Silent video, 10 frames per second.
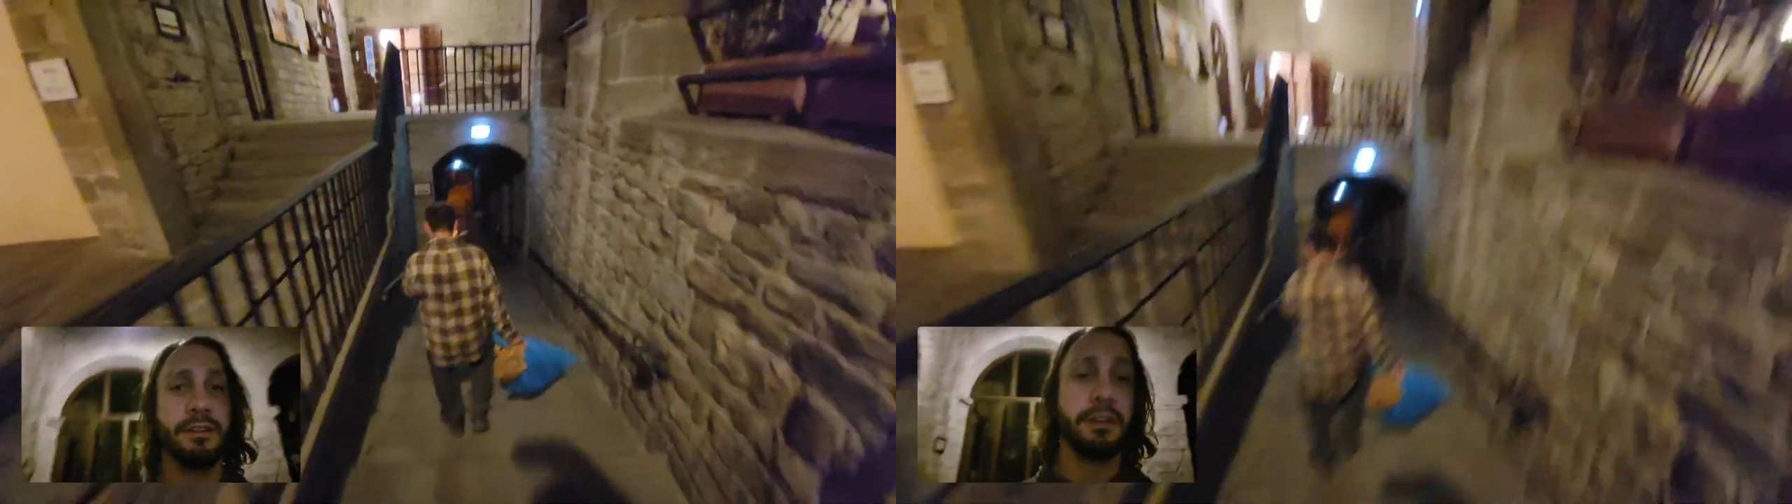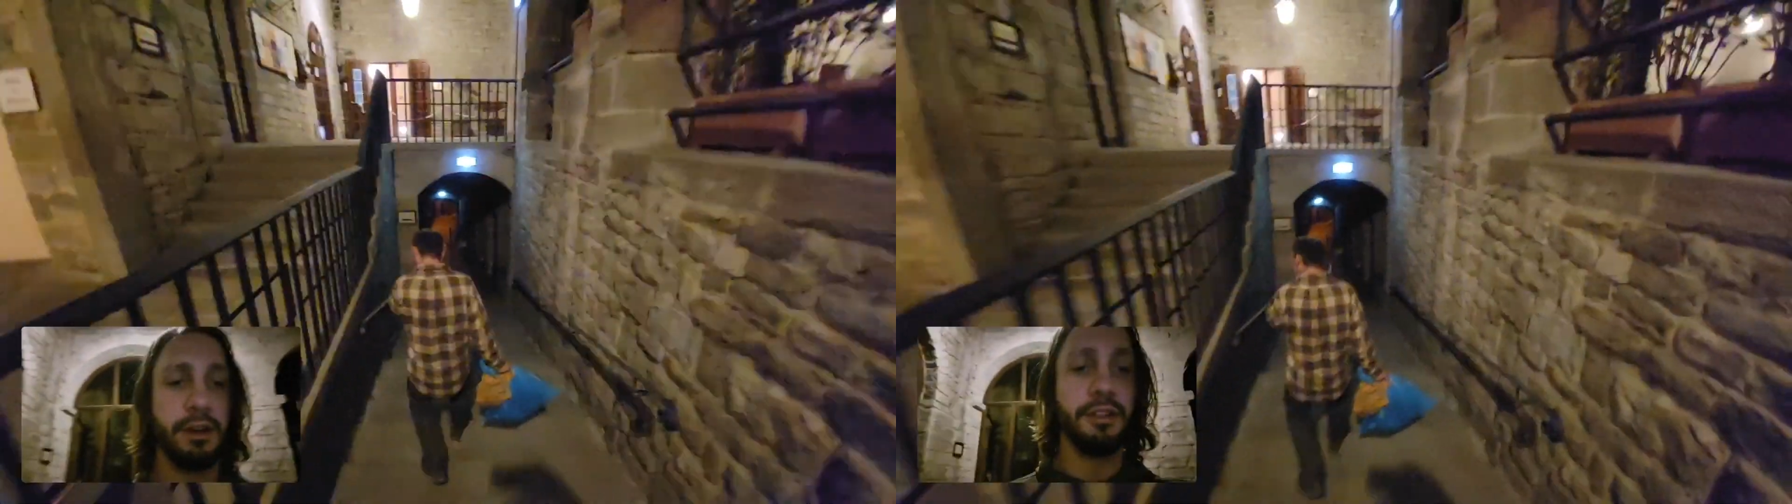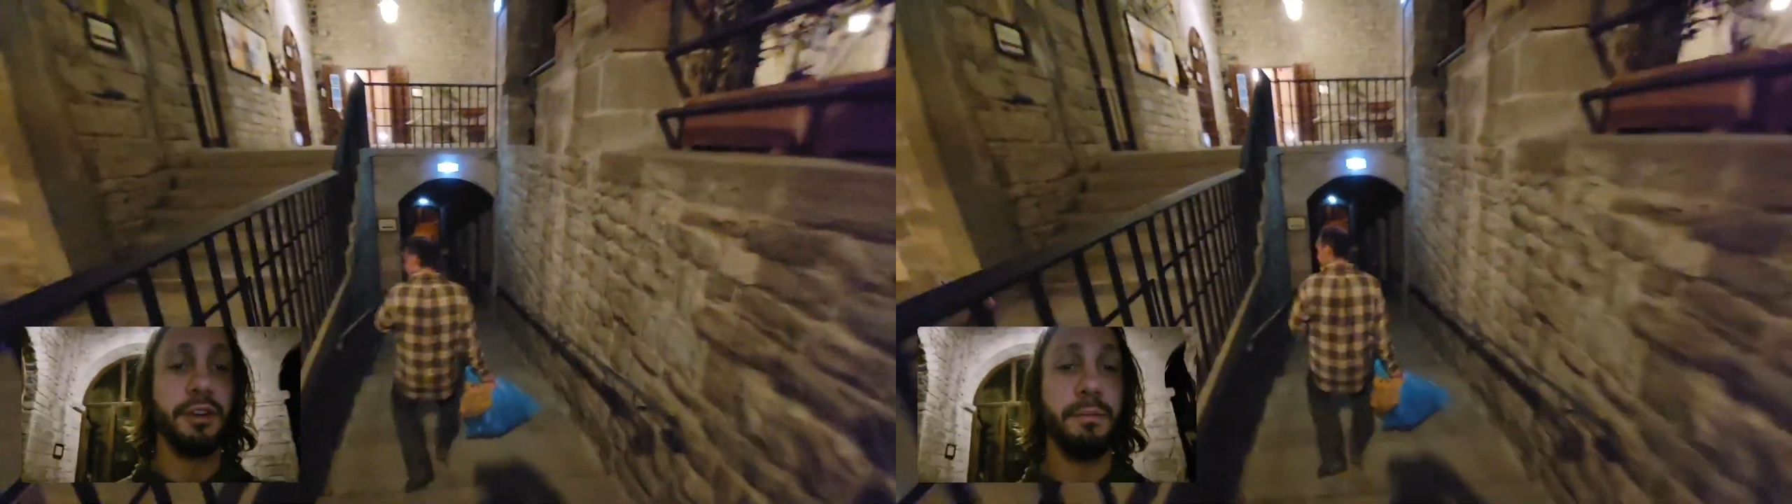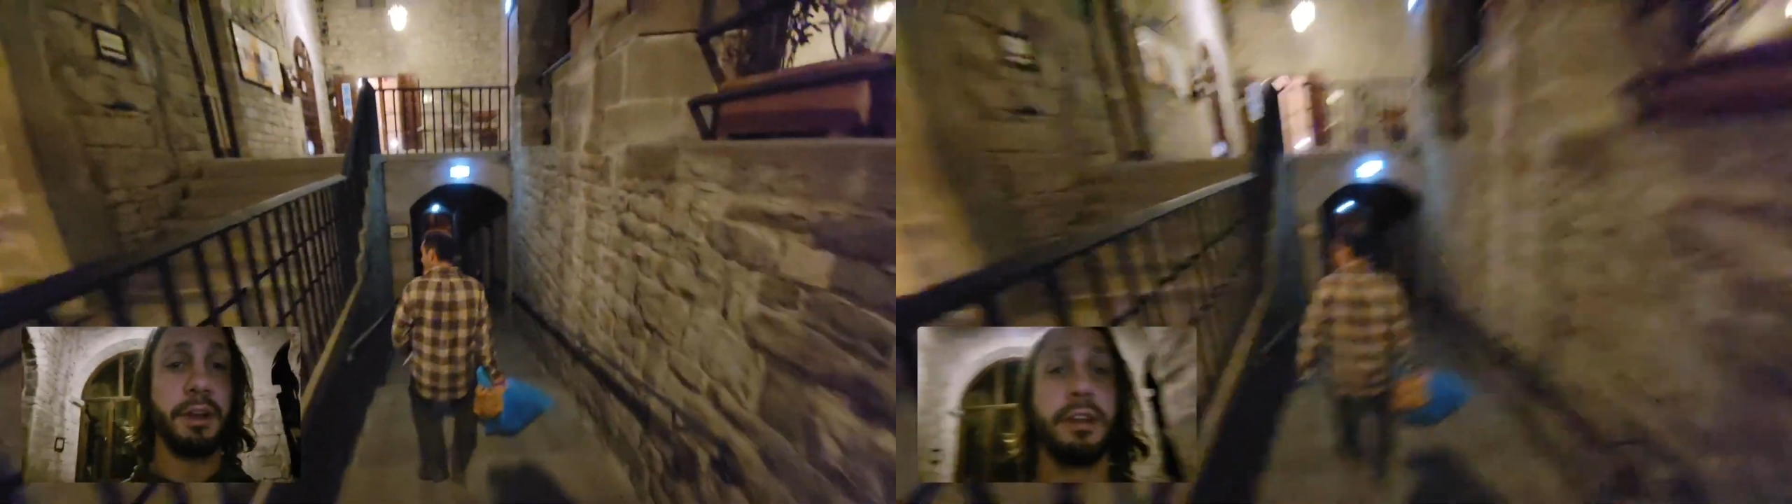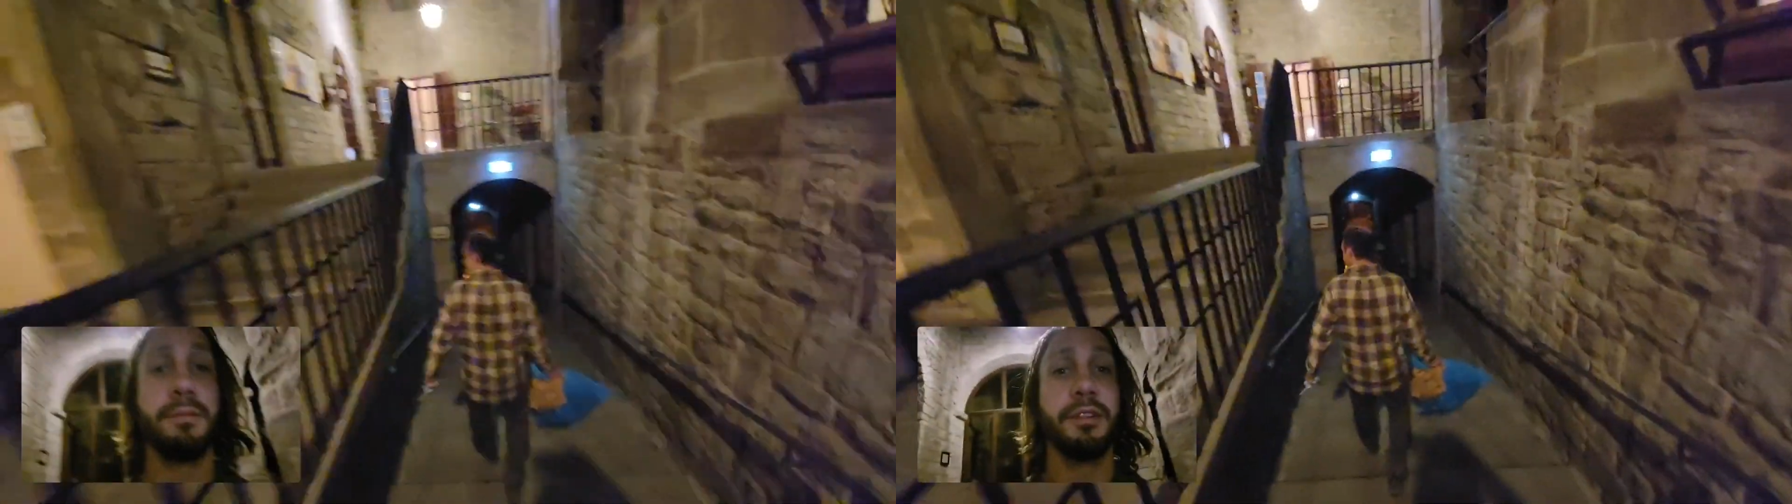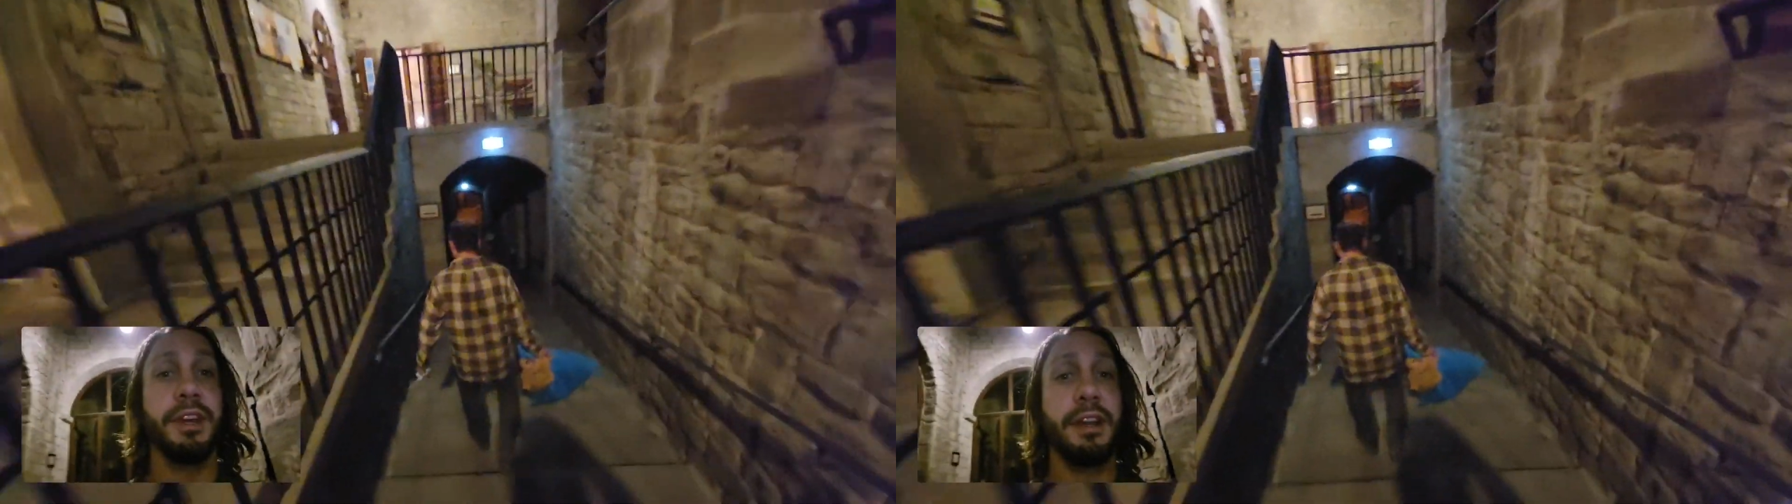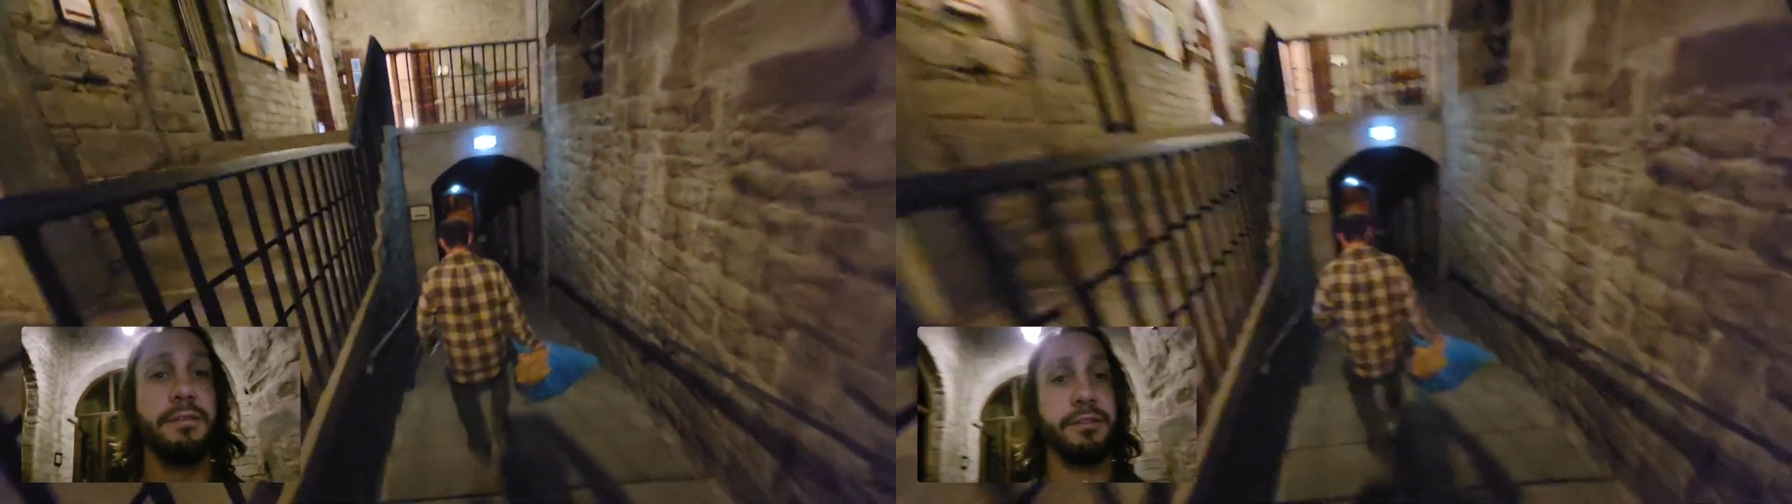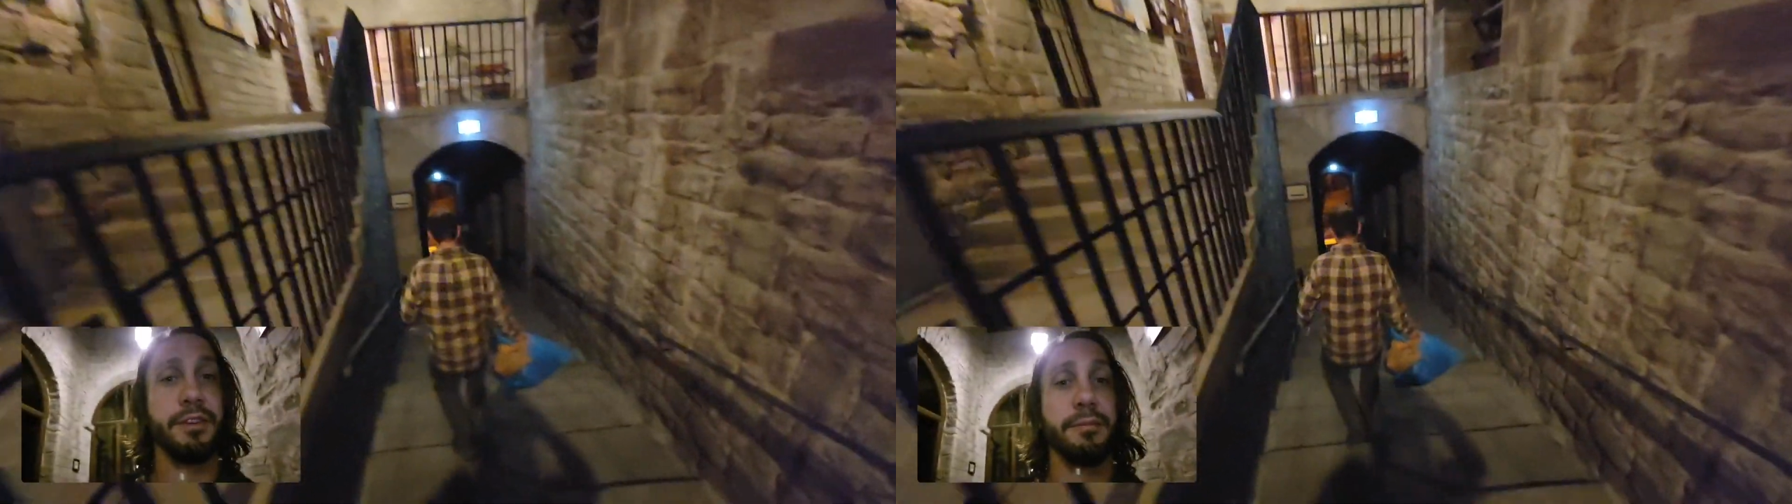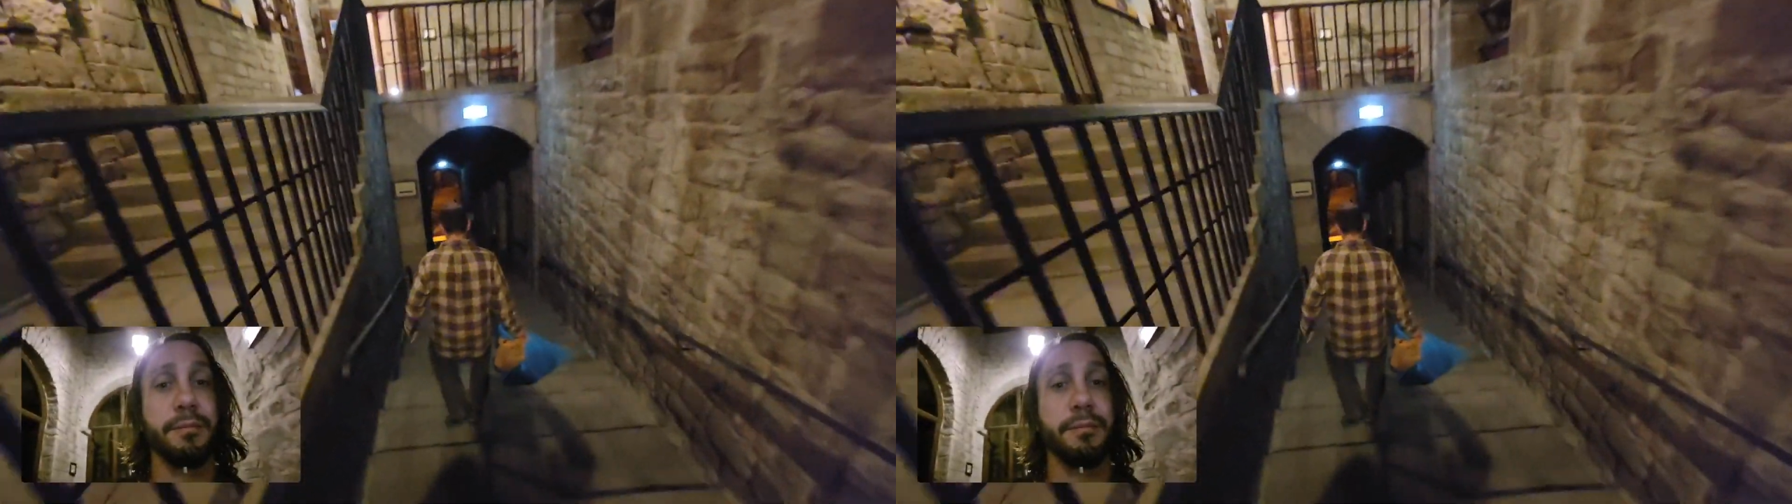Although I'm not going to put that on film,